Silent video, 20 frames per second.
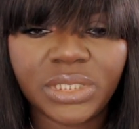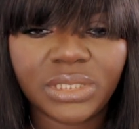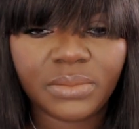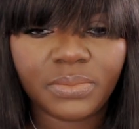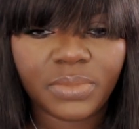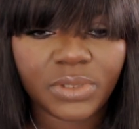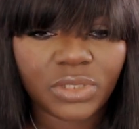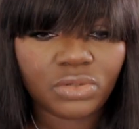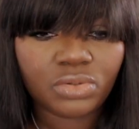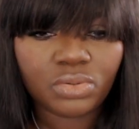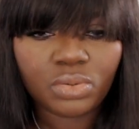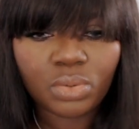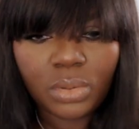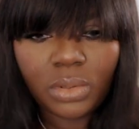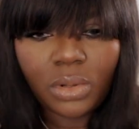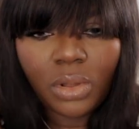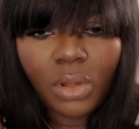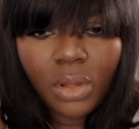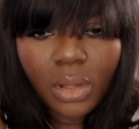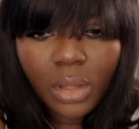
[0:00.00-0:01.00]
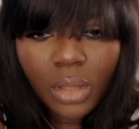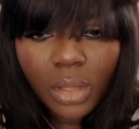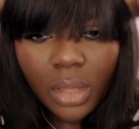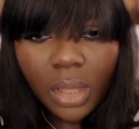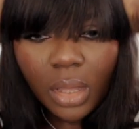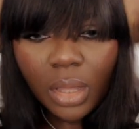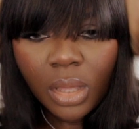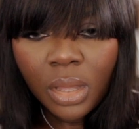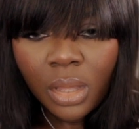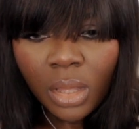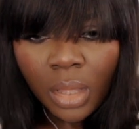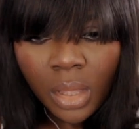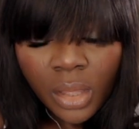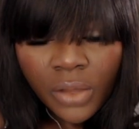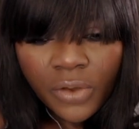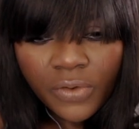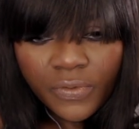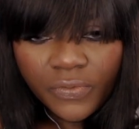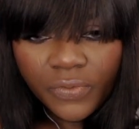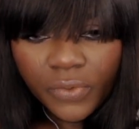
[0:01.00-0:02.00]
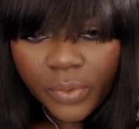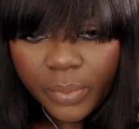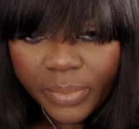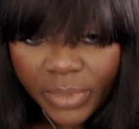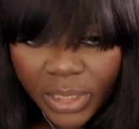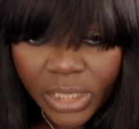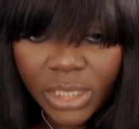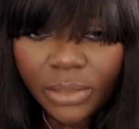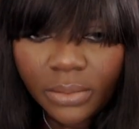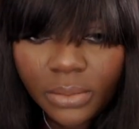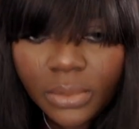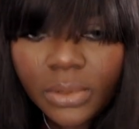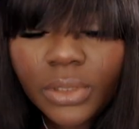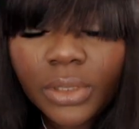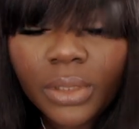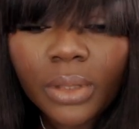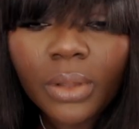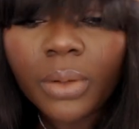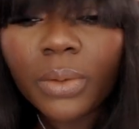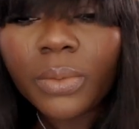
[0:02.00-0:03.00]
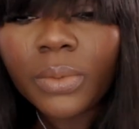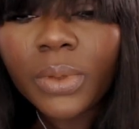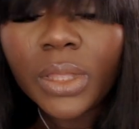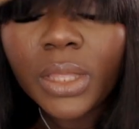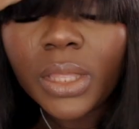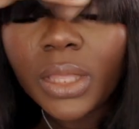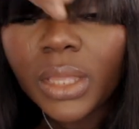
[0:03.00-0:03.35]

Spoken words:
is a bit too long for me, you know.